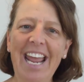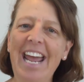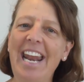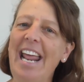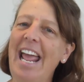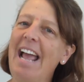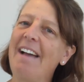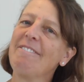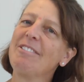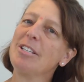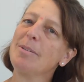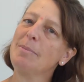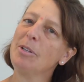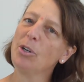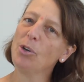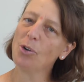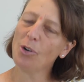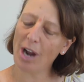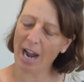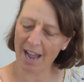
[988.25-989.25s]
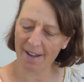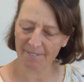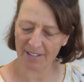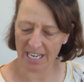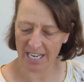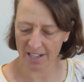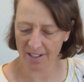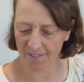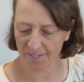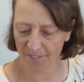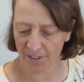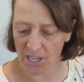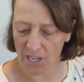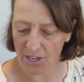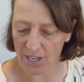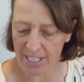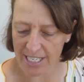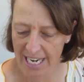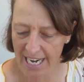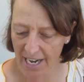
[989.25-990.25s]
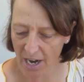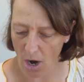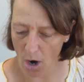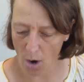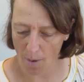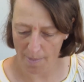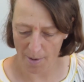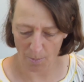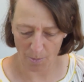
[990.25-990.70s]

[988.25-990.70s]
And I have some little craft kits for you to take home.